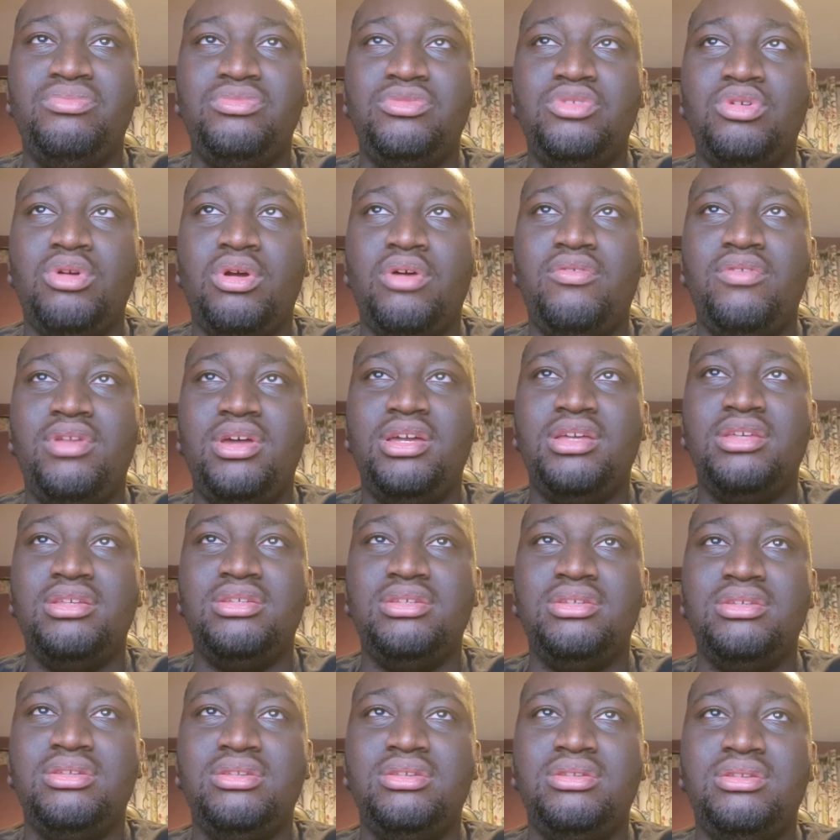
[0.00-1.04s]

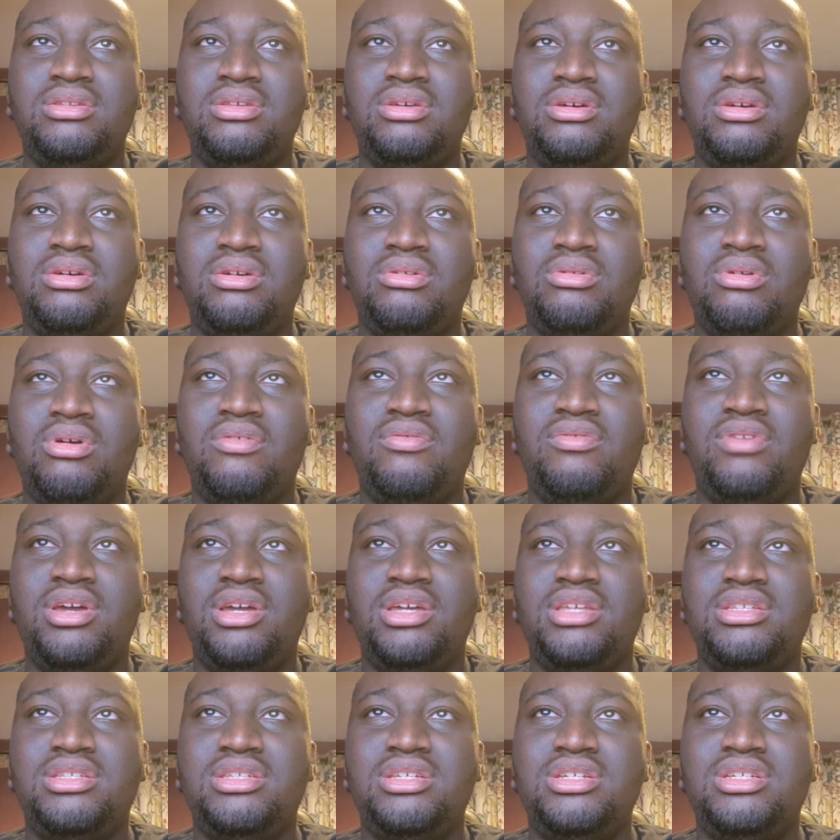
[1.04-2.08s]
Craft
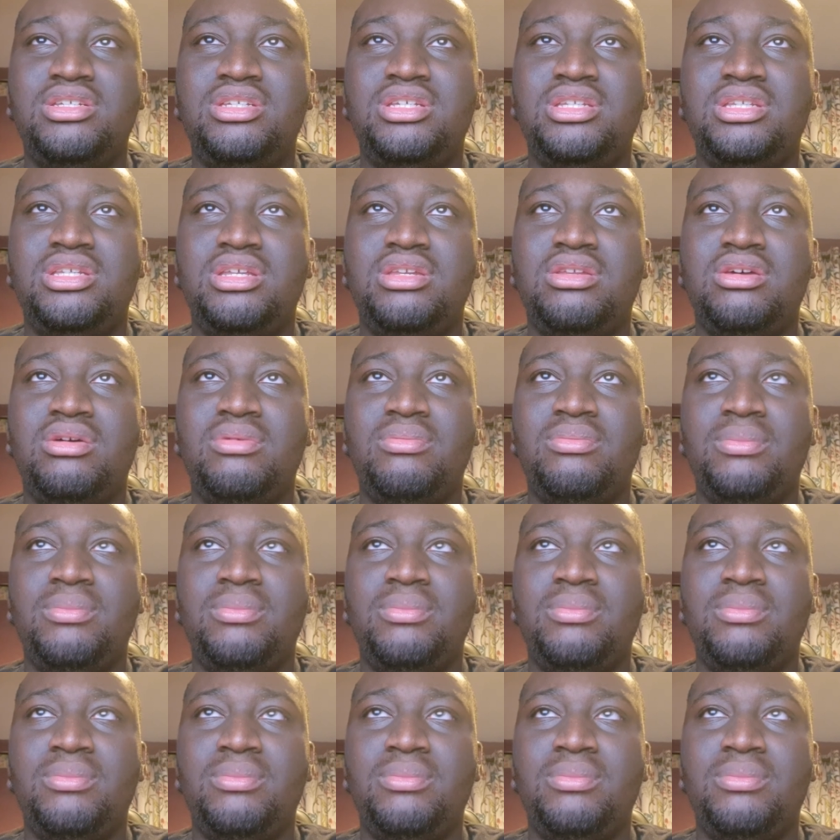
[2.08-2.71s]
Legacy. She did